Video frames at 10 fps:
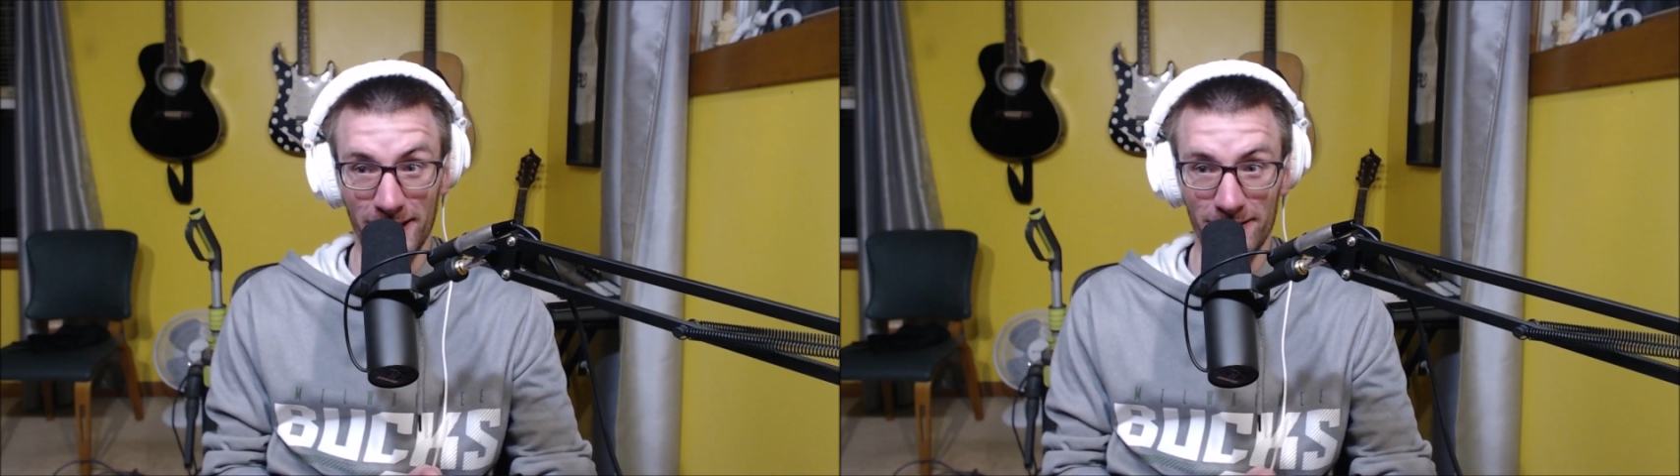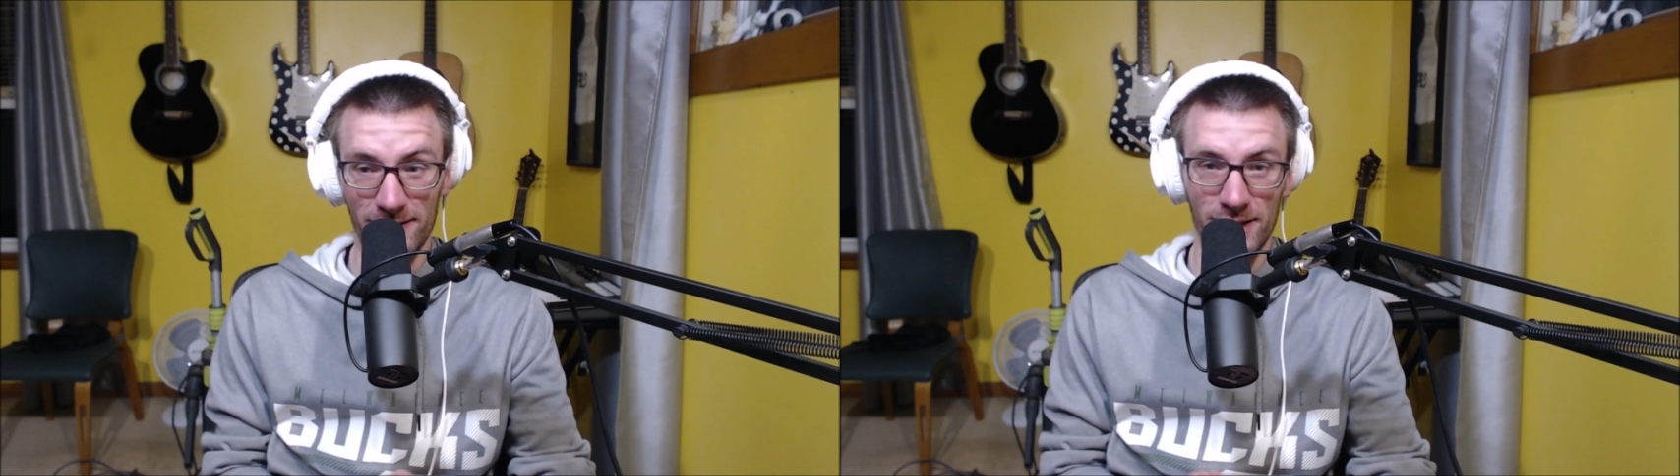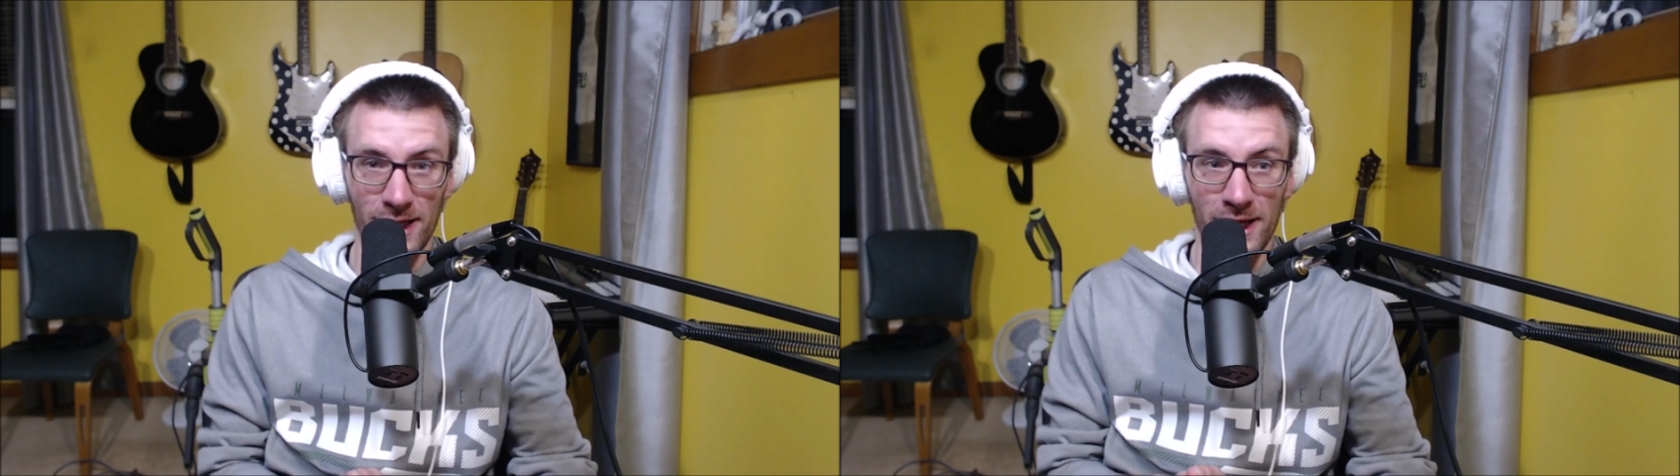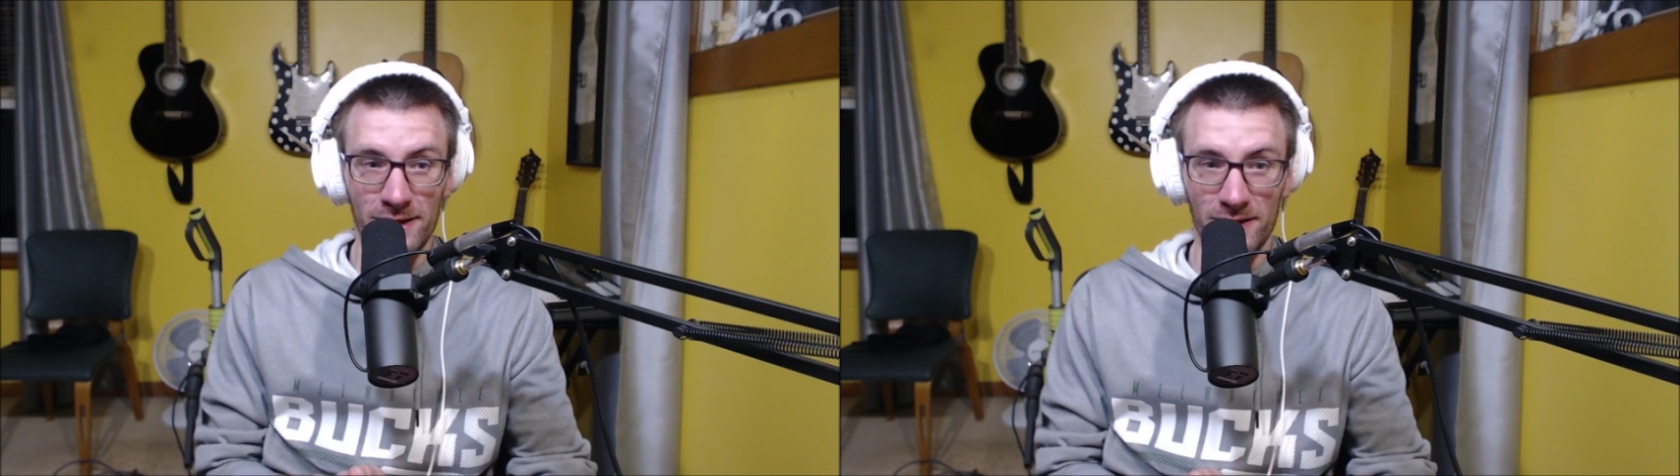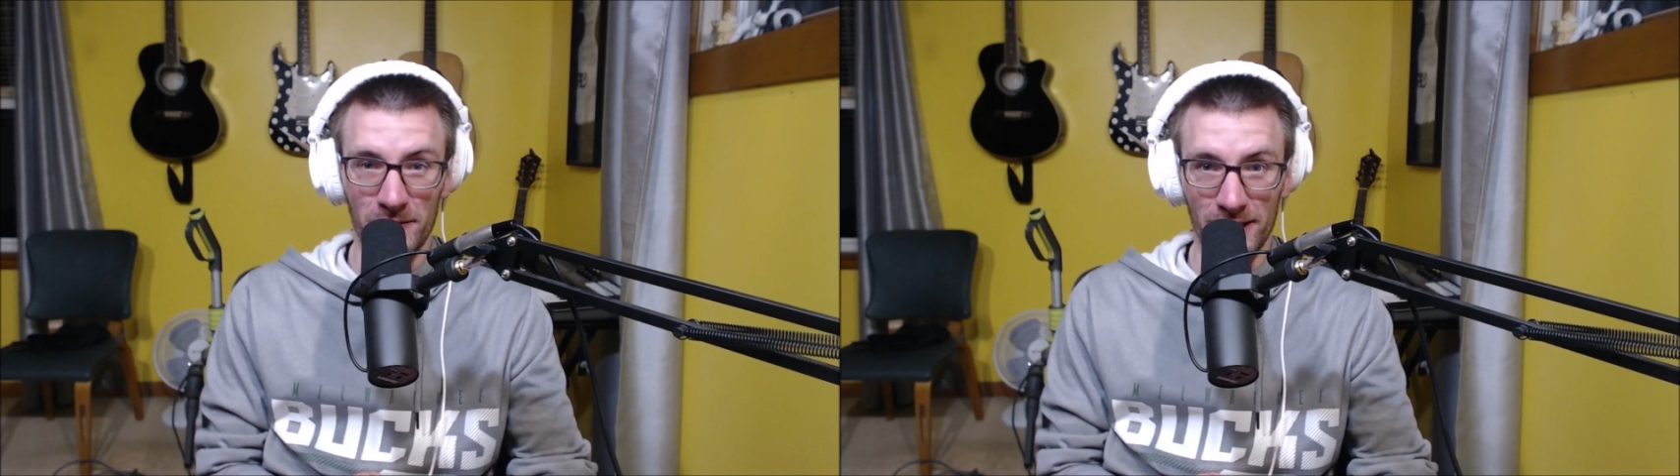sense
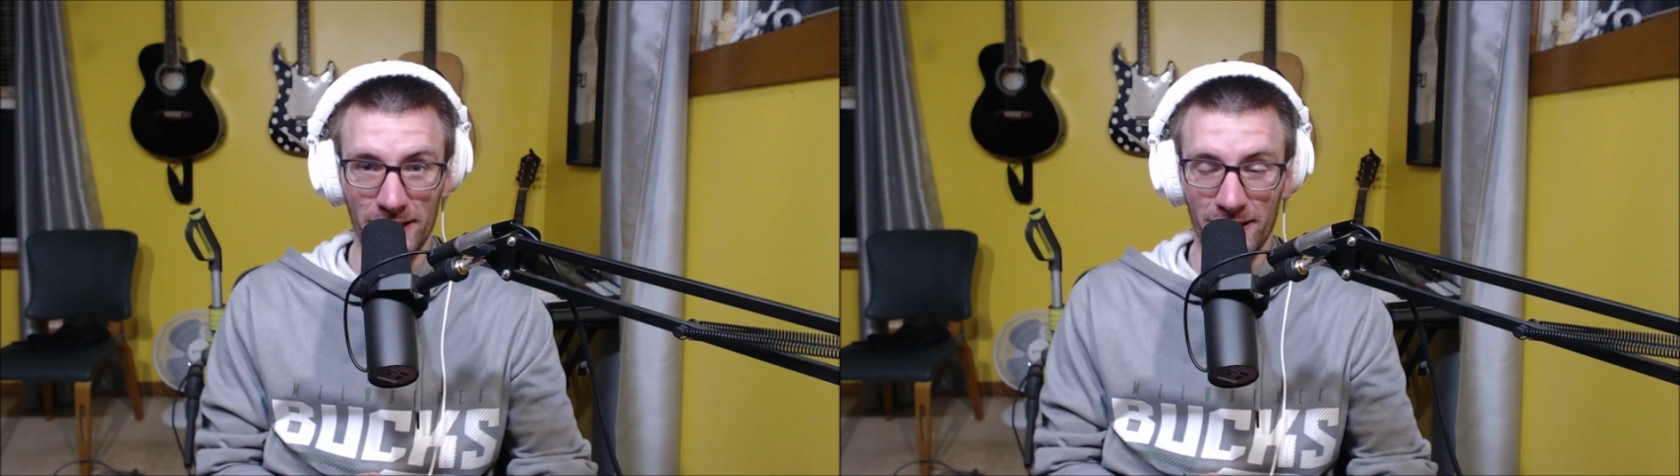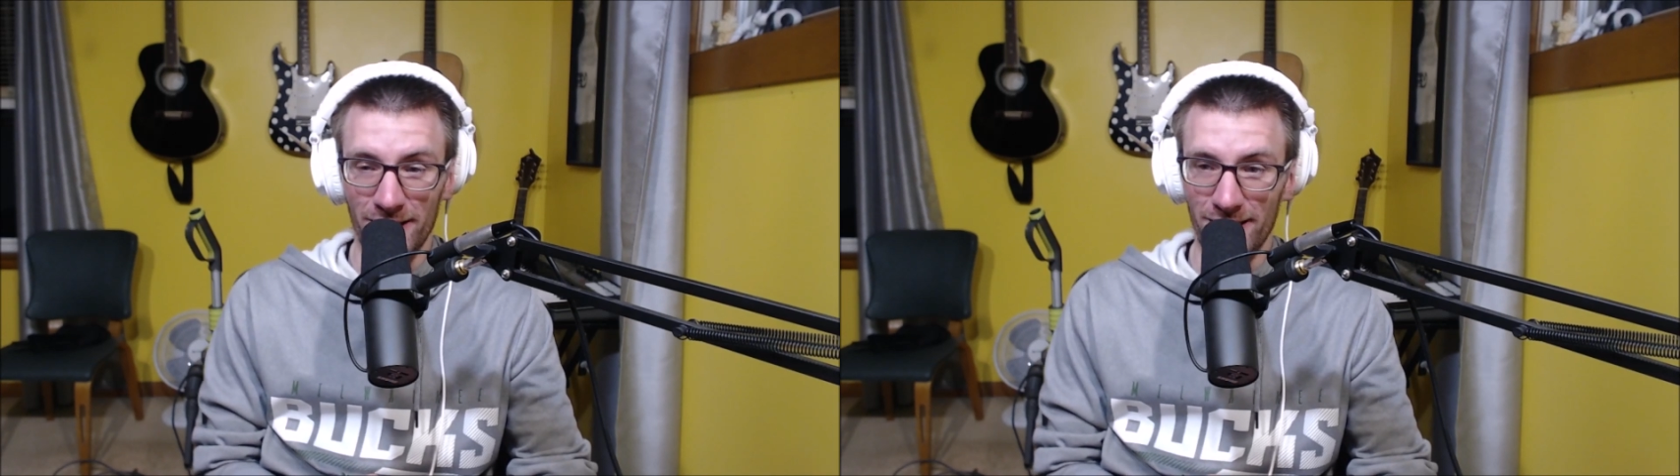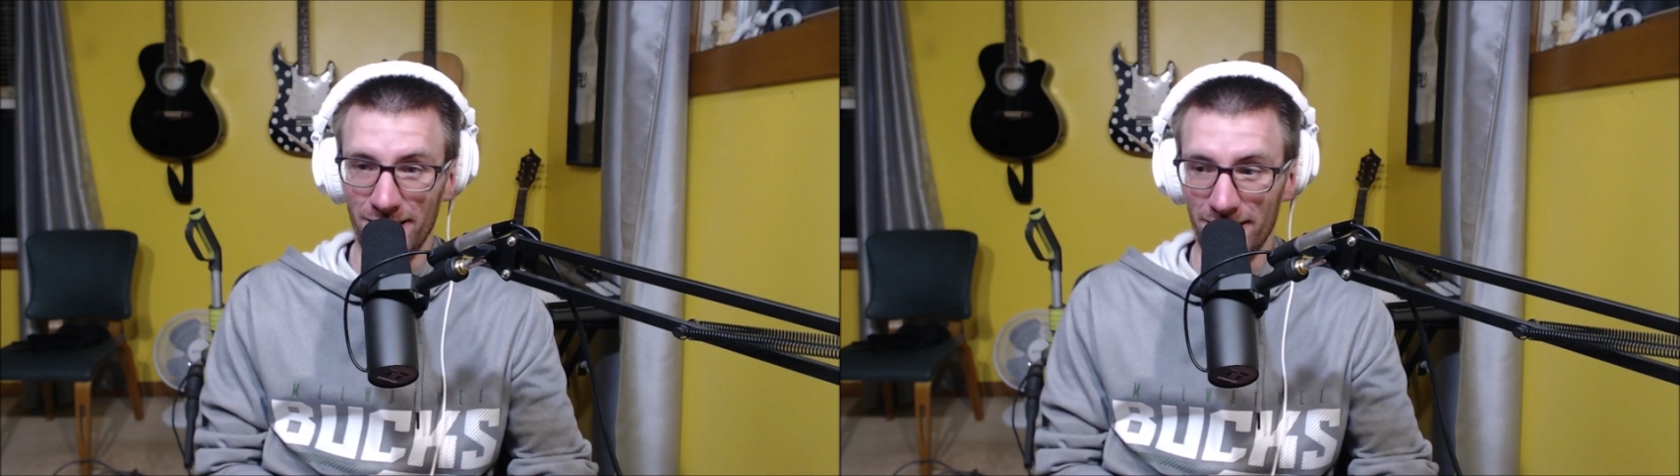to me.